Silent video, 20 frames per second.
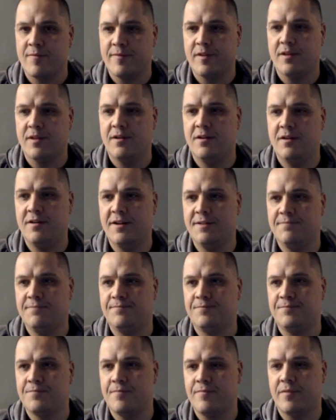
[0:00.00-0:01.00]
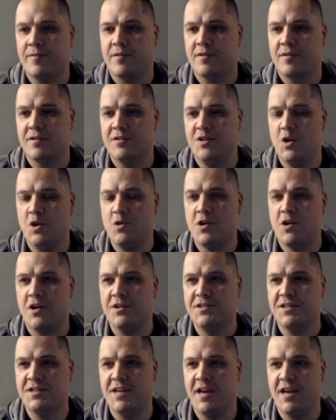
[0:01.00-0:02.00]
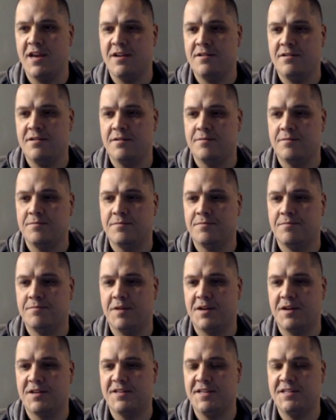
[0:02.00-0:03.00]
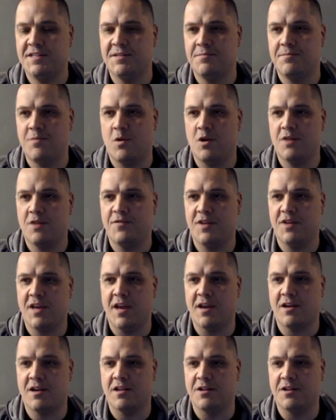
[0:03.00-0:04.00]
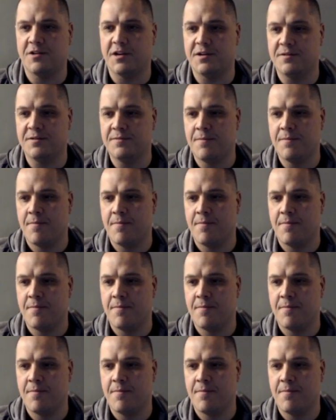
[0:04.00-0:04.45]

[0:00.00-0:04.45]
Alright. No cards in hand, but a decent board if you can't clear it.